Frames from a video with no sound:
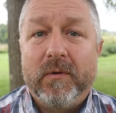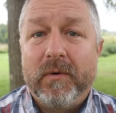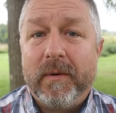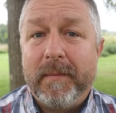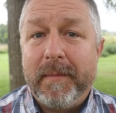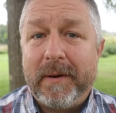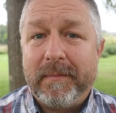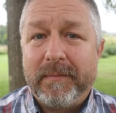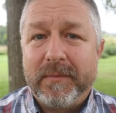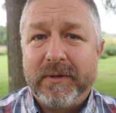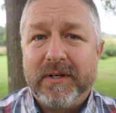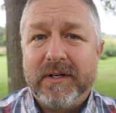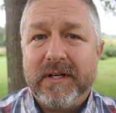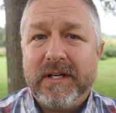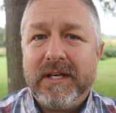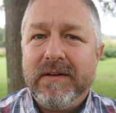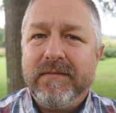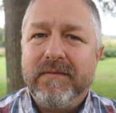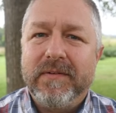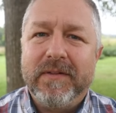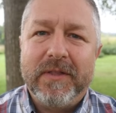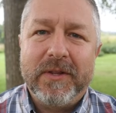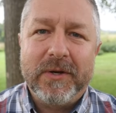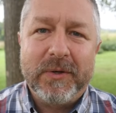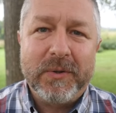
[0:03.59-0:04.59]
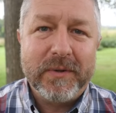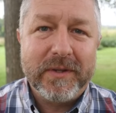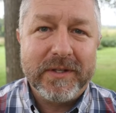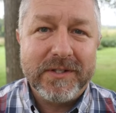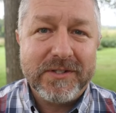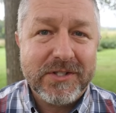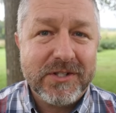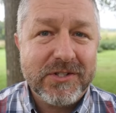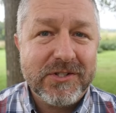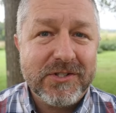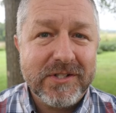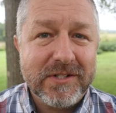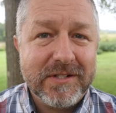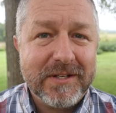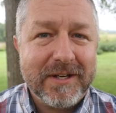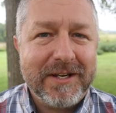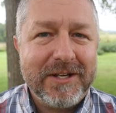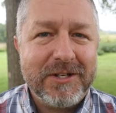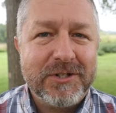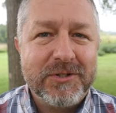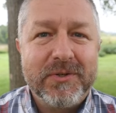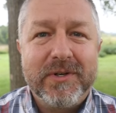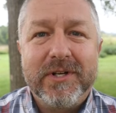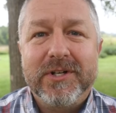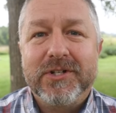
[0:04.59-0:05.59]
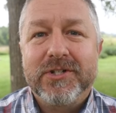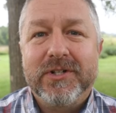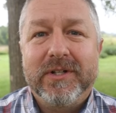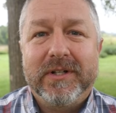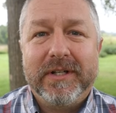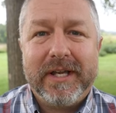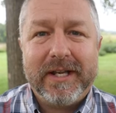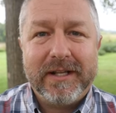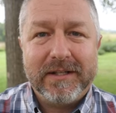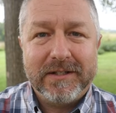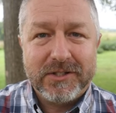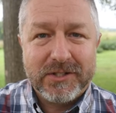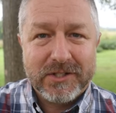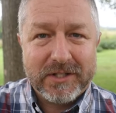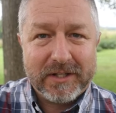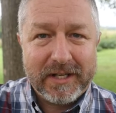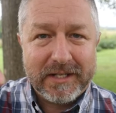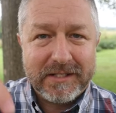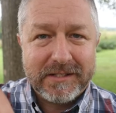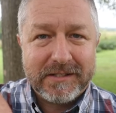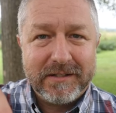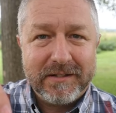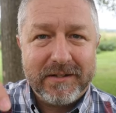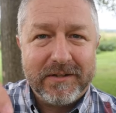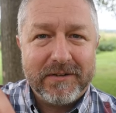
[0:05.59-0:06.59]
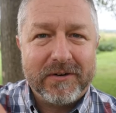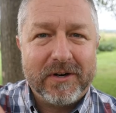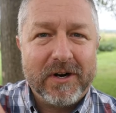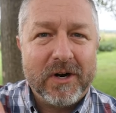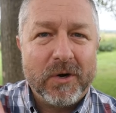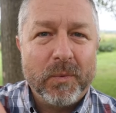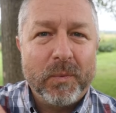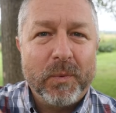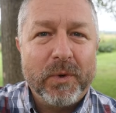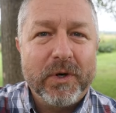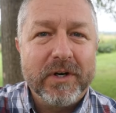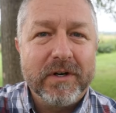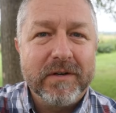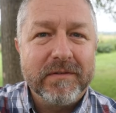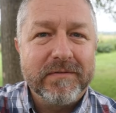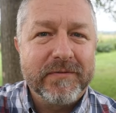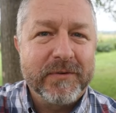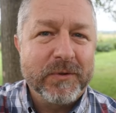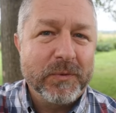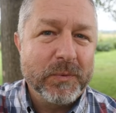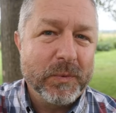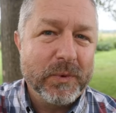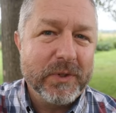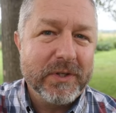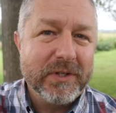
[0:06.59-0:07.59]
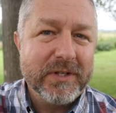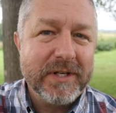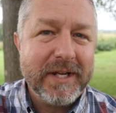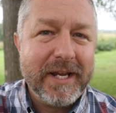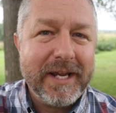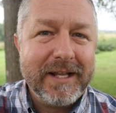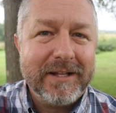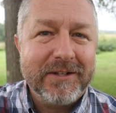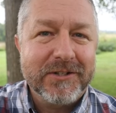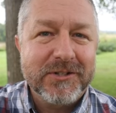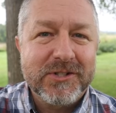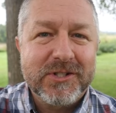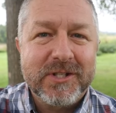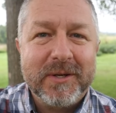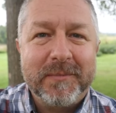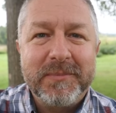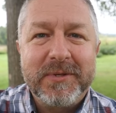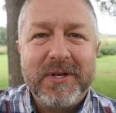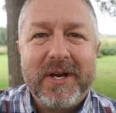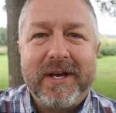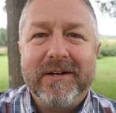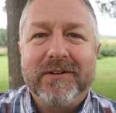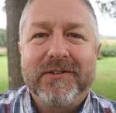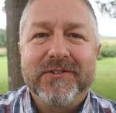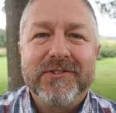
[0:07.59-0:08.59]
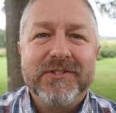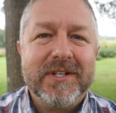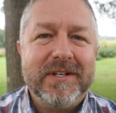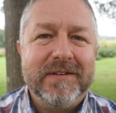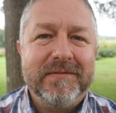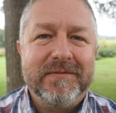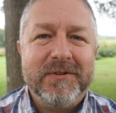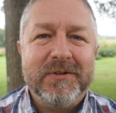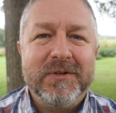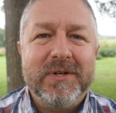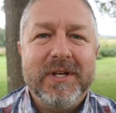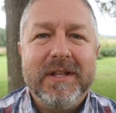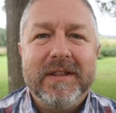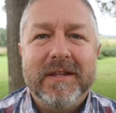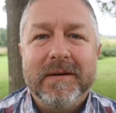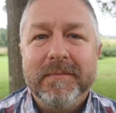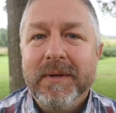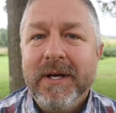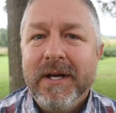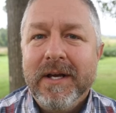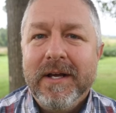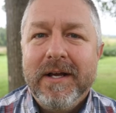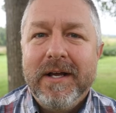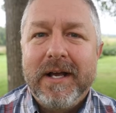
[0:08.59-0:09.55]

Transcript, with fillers: Remember, even though this isn't a traditional English lesson, there are word-for-word English subtitles if you need them,